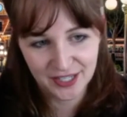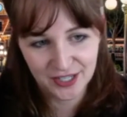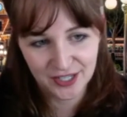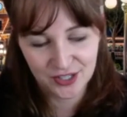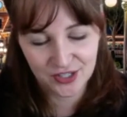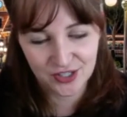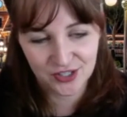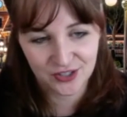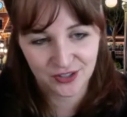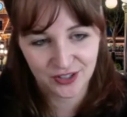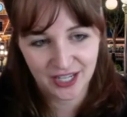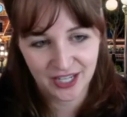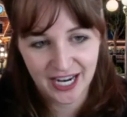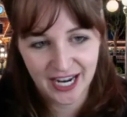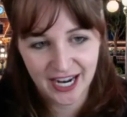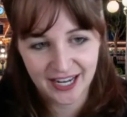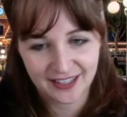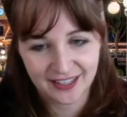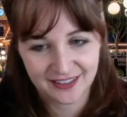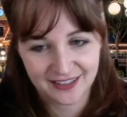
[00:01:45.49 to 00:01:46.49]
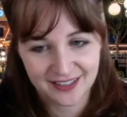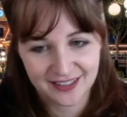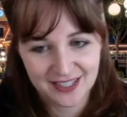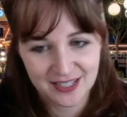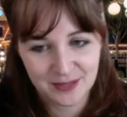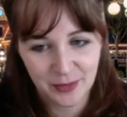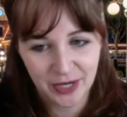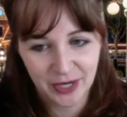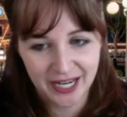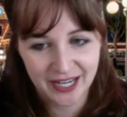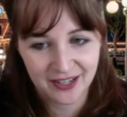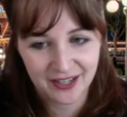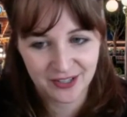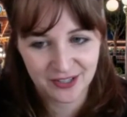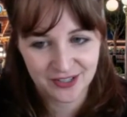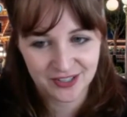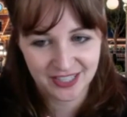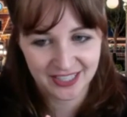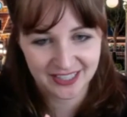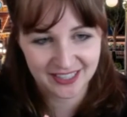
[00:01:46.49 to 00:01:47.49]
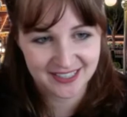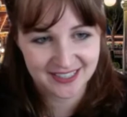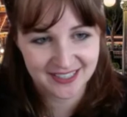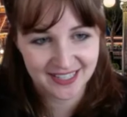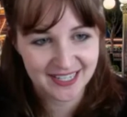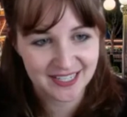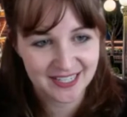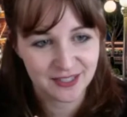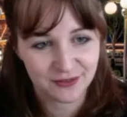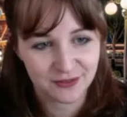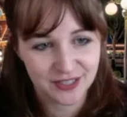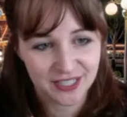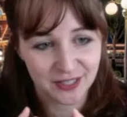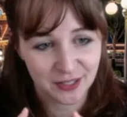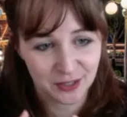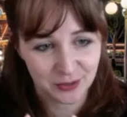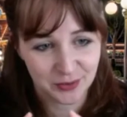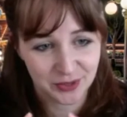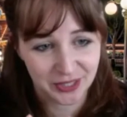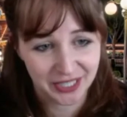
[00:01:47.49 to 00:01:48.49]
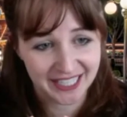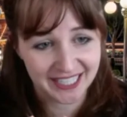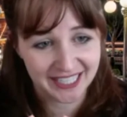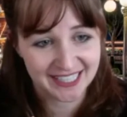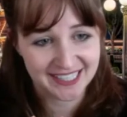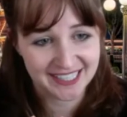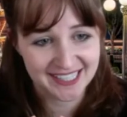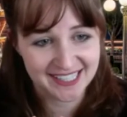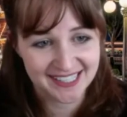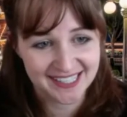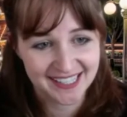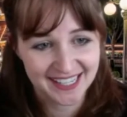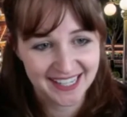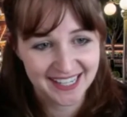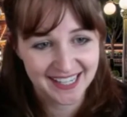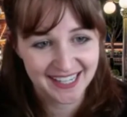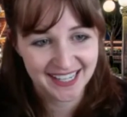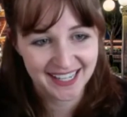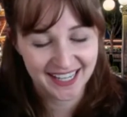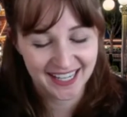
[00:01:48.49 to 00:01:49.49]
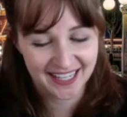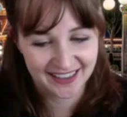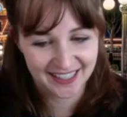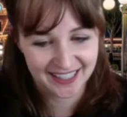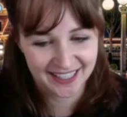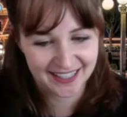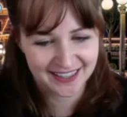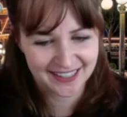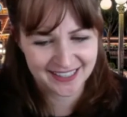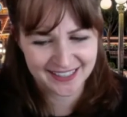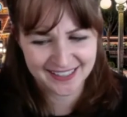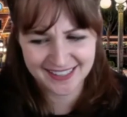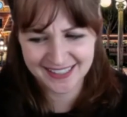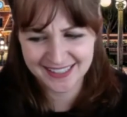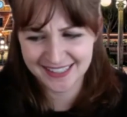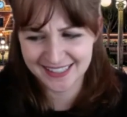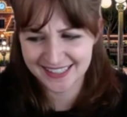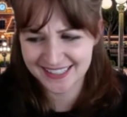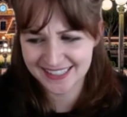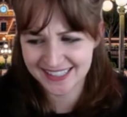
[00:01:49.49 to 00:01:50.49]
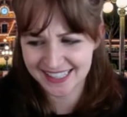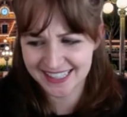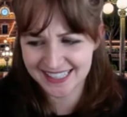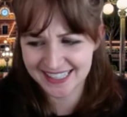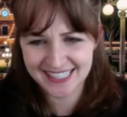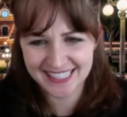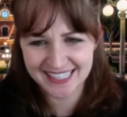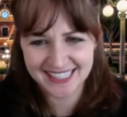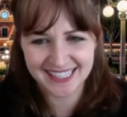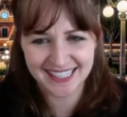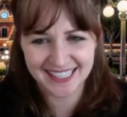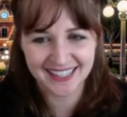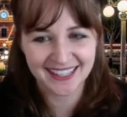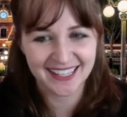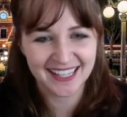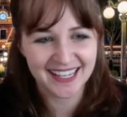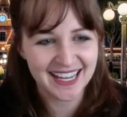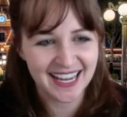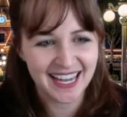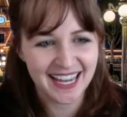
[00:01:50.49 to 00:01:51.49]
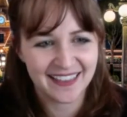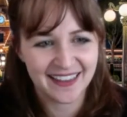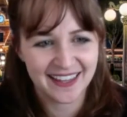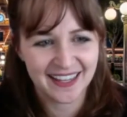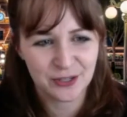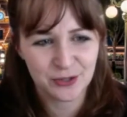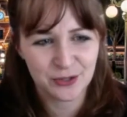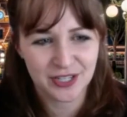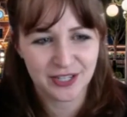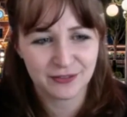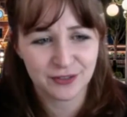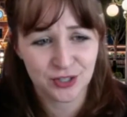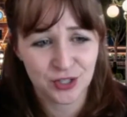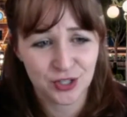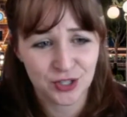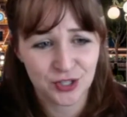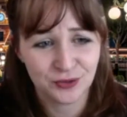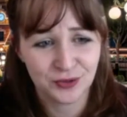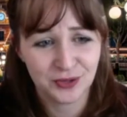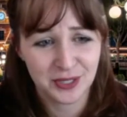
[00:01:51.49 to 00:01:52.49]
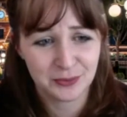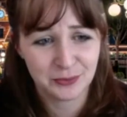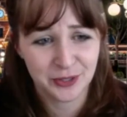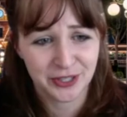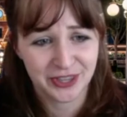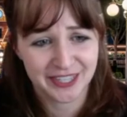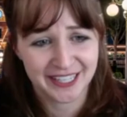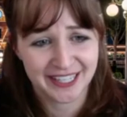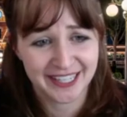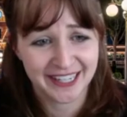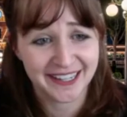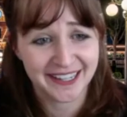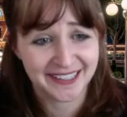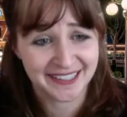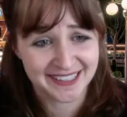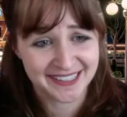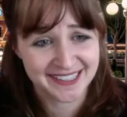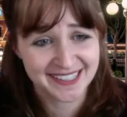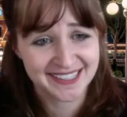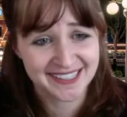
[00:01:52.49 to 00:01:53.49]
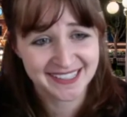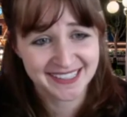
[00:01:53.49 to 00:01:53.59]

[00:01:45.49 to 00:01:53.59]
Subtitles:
So they had spiders like the size of dinner plates in like the 60s, I think, and they used to have to shoot them with the guns.